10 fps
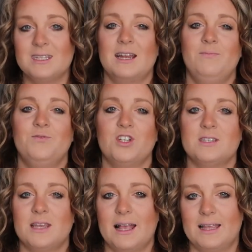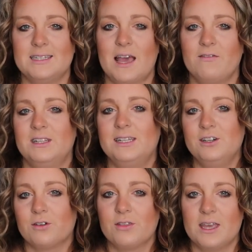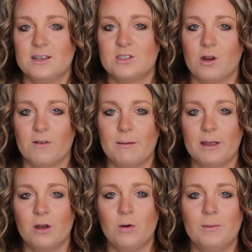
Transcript: and just I like to have cleaner things around my home,